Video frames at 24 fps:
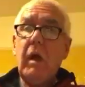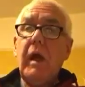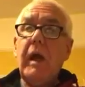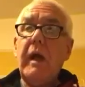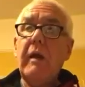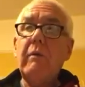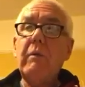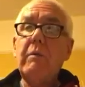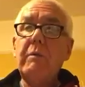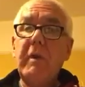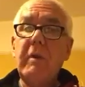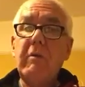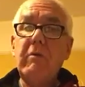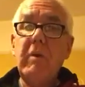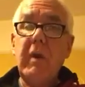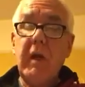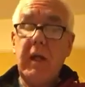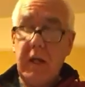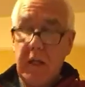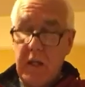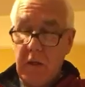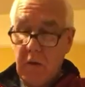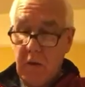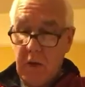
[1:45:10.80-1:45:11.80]
it would be
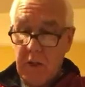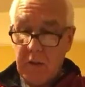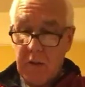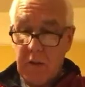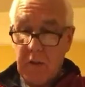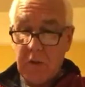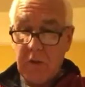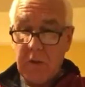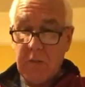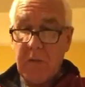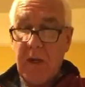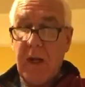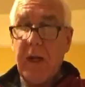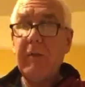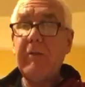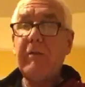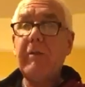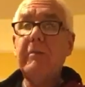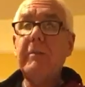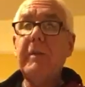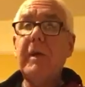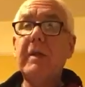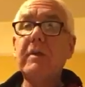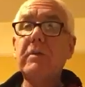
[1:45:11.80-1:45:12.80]
really nice, because the money
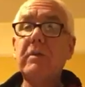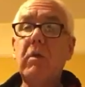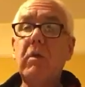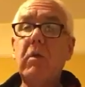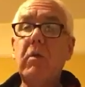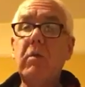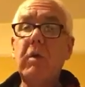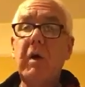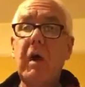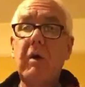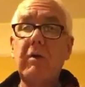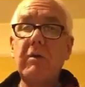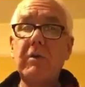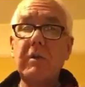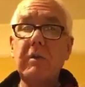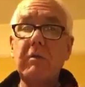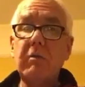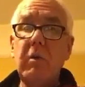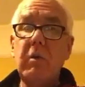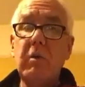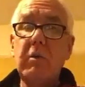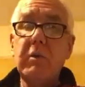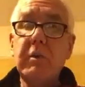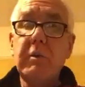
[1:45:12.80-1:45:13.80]
from this all goes
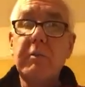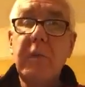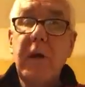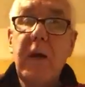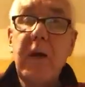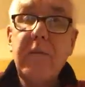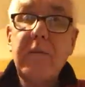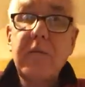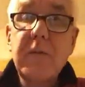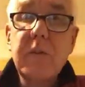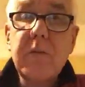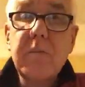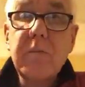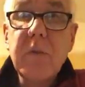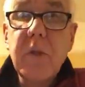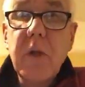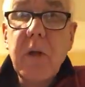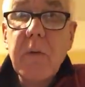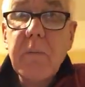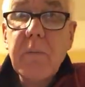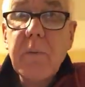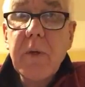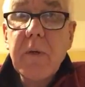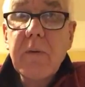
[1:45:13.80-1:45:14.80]
towards paying for some
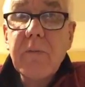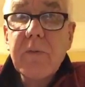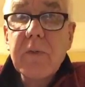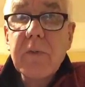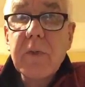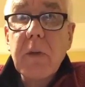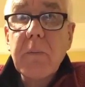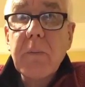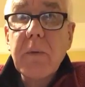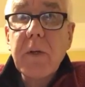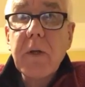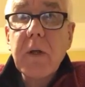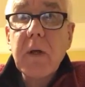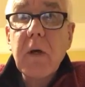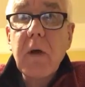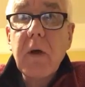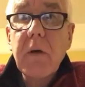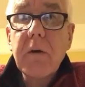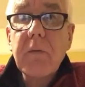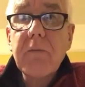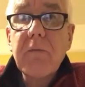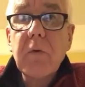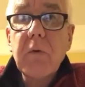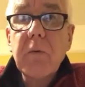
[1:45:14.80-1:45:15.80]
therapy for someone that
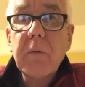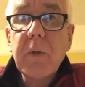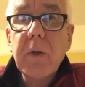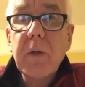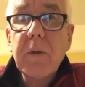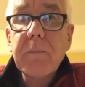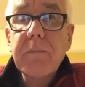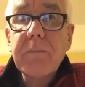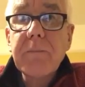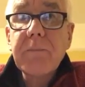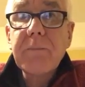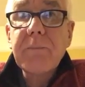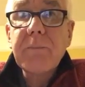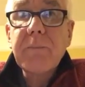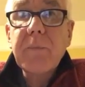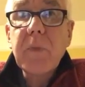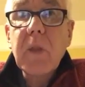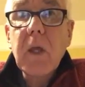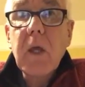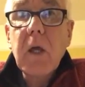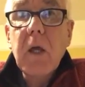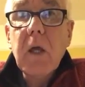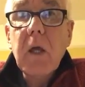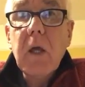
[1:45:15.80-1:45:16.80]
can't afford it.
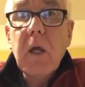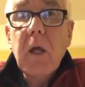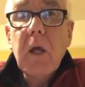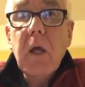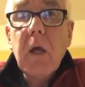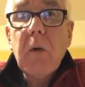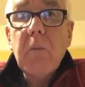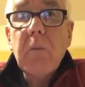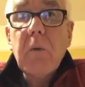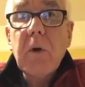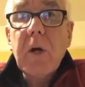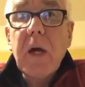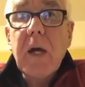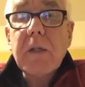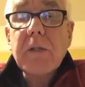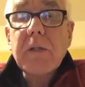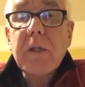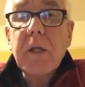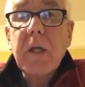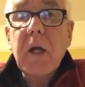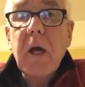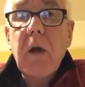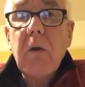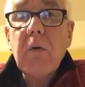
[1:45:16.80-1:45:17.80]
We'll get to
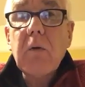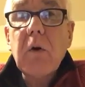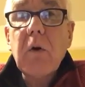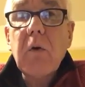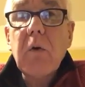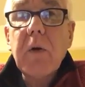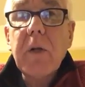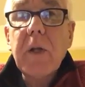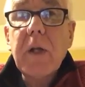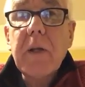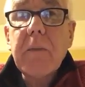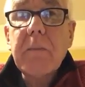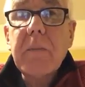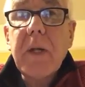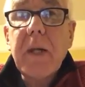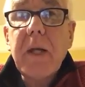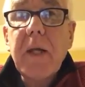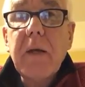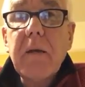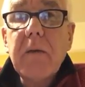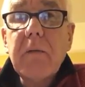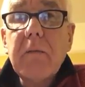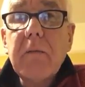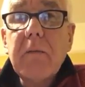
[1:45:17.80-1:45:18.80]
the gold coin in a
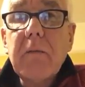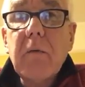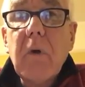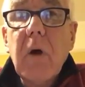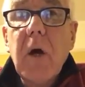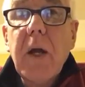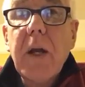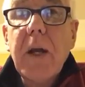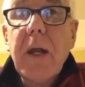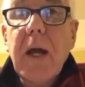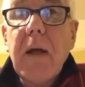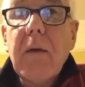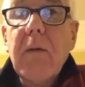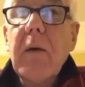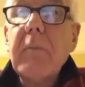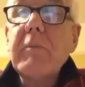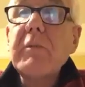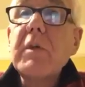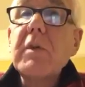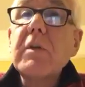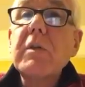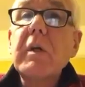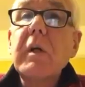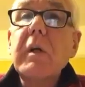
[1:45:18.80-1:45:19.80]
minute. Right now, I'm
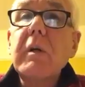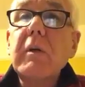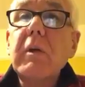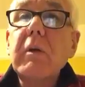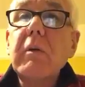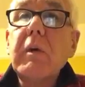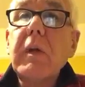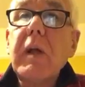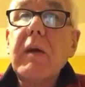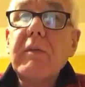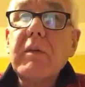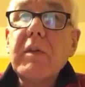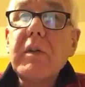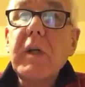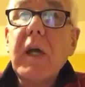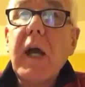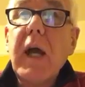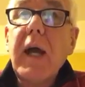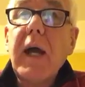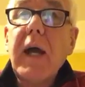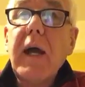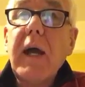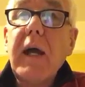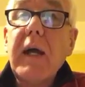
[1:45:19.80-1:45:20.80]
just going to do another
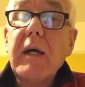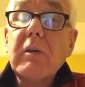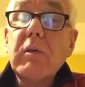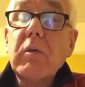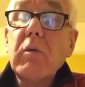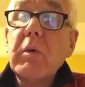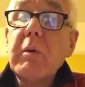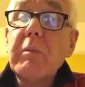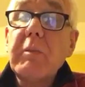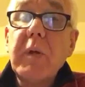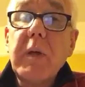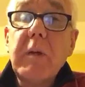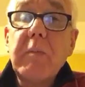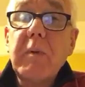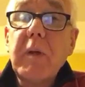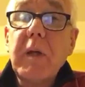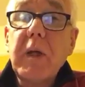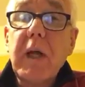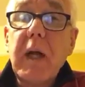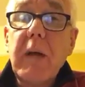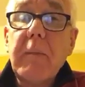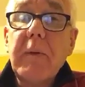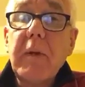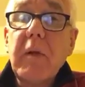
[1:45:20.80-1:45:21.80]
shout out as all the people are
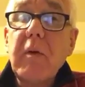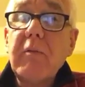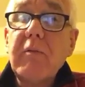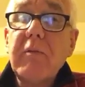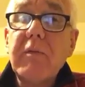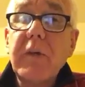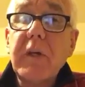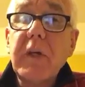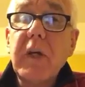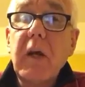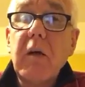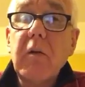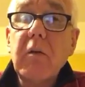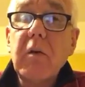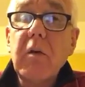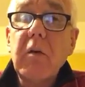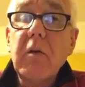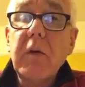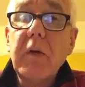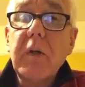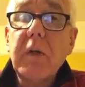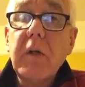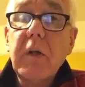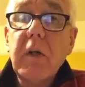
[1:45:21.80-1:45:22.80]
coming on for the gold
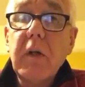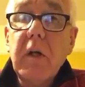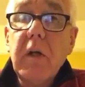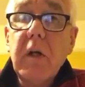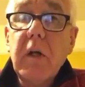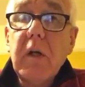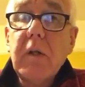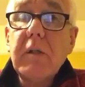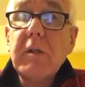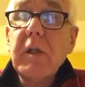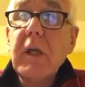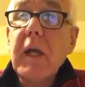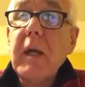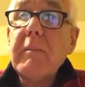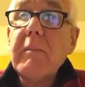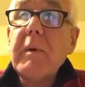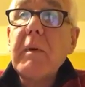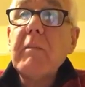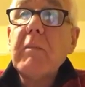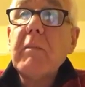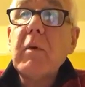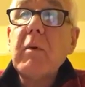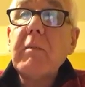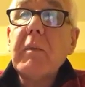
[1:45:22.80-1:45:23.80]
coin to get a
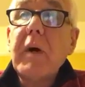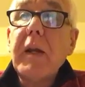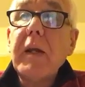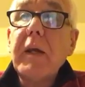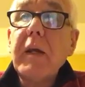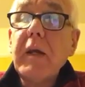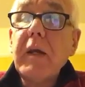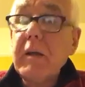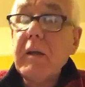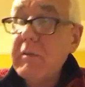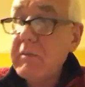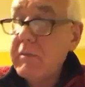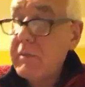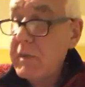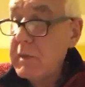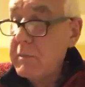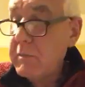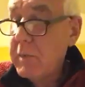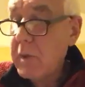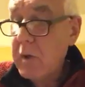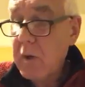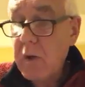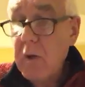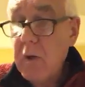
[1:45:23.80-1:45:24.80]
bit more money in for the
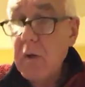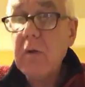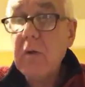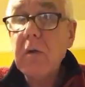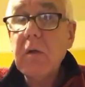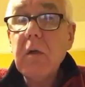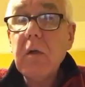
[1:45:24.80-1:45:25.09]
pot